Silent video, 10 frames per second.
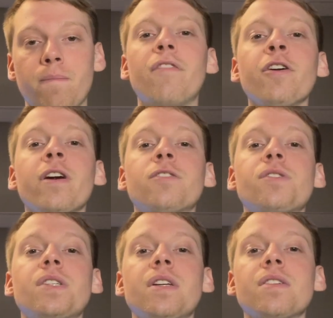If you're
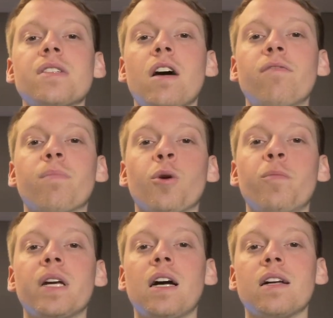interested in
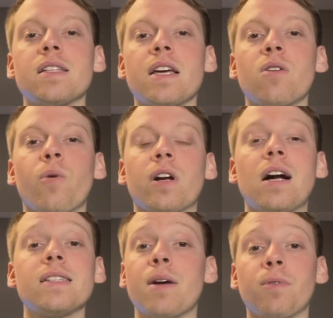self-improvement content or
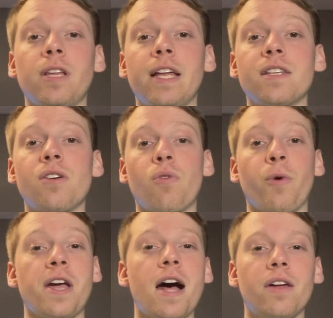content related to the
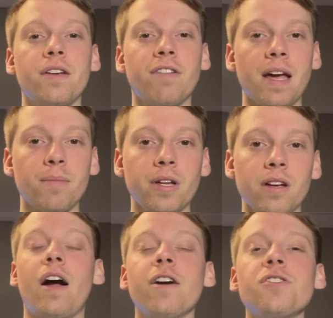reality of
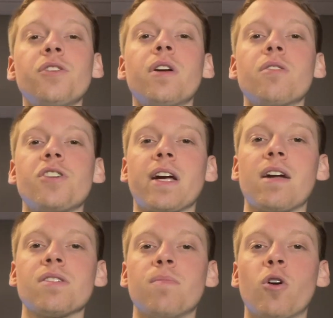gambling, I urge you to go
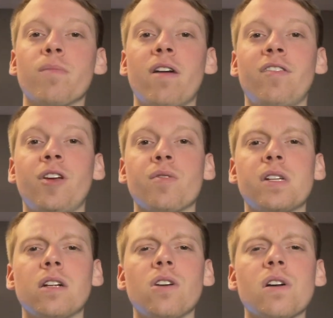check out some more of my
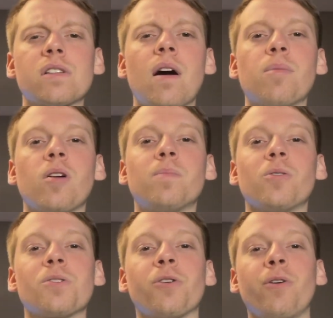videos, and I'll toss a couple up
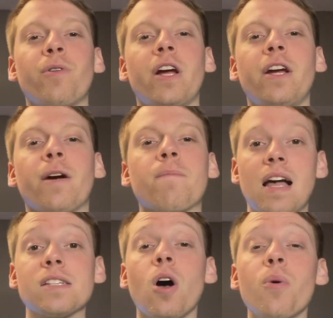on the screen right here.
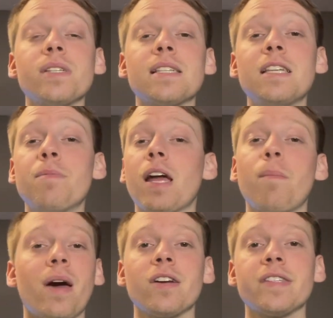As always, let's keep
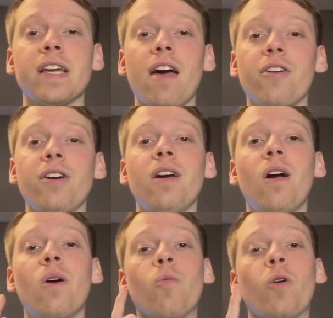getting better together,
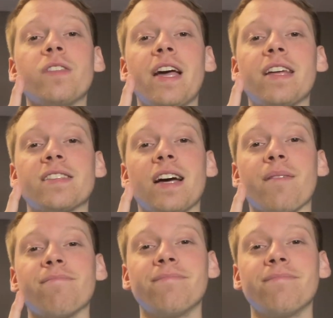one day at a time.